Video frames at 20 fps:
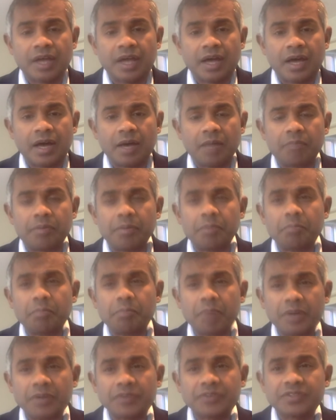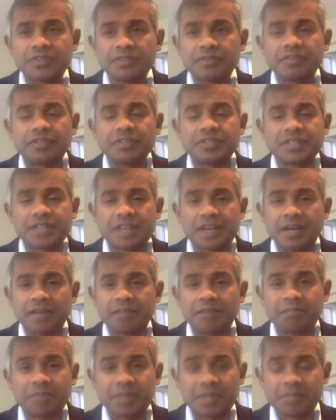But most of the
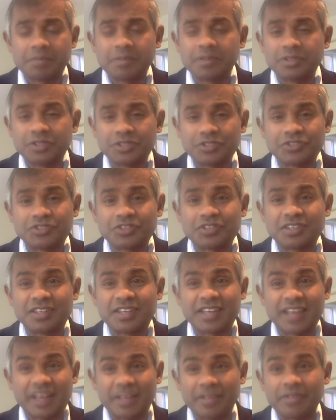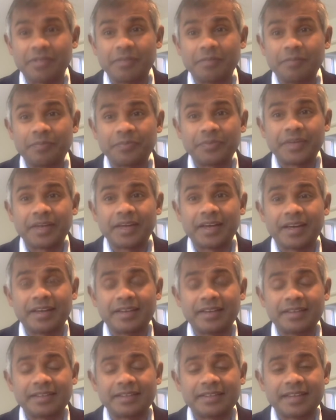time, people just get them,
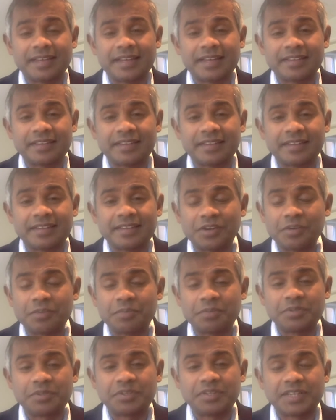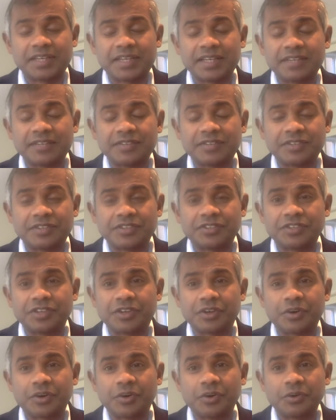and there's no particularly sinister
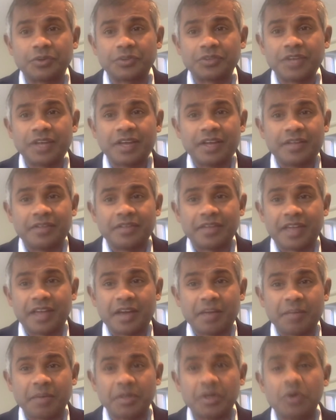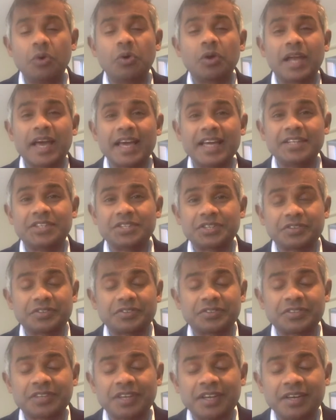cause. They come in all
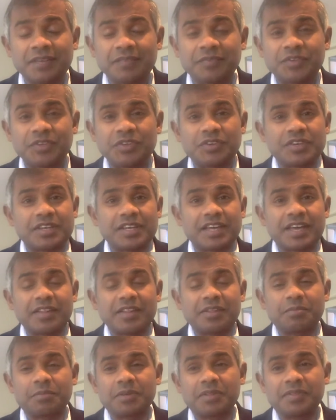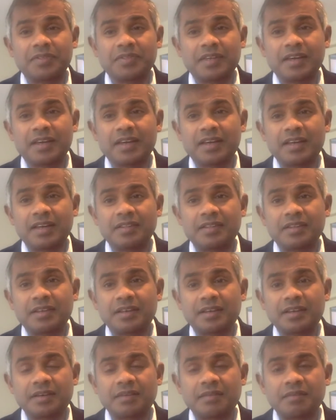ages, so you can get them in
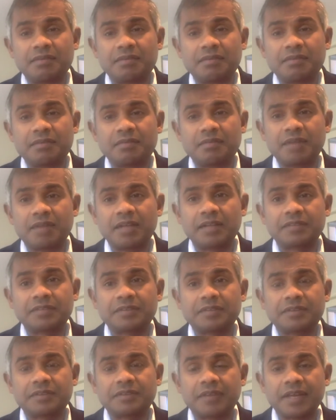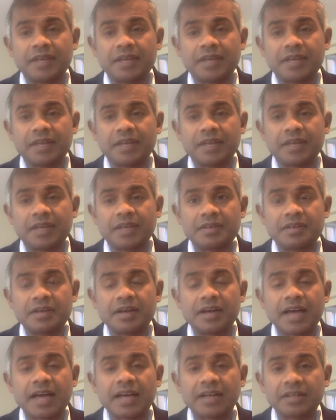the relatively young
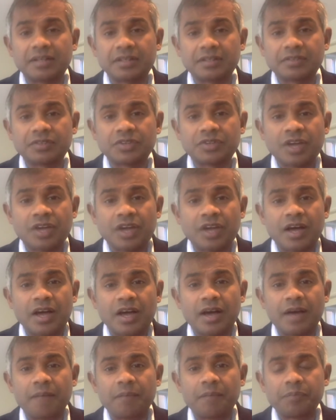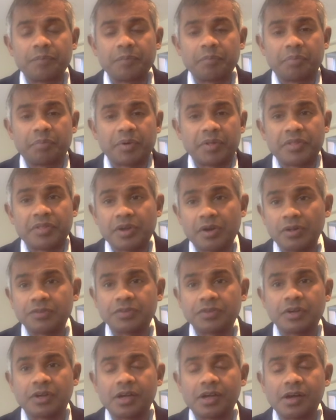adults. But they
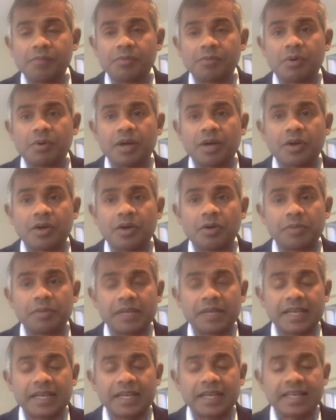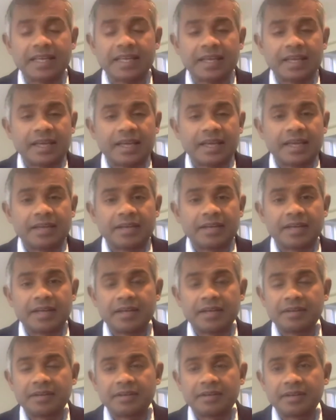also come quite commonly
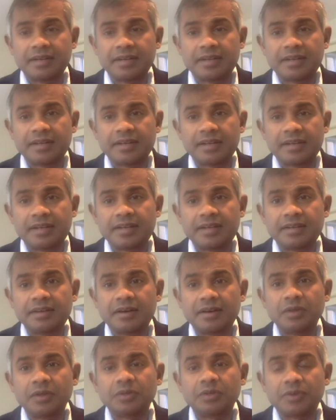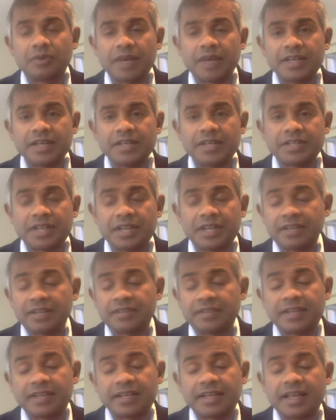in older age, and as
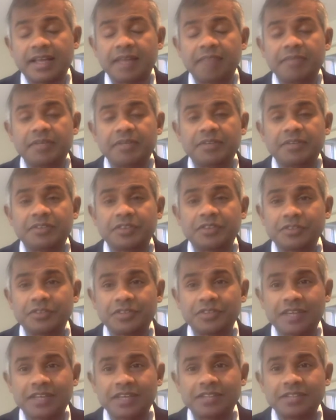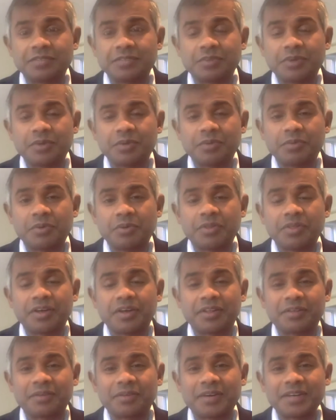I said, it can be associated with
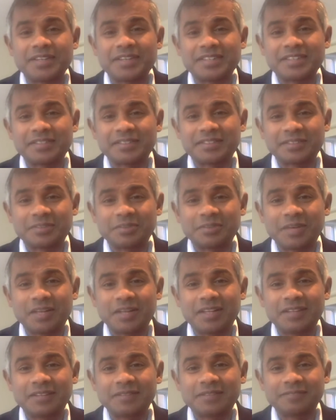arthritis as well.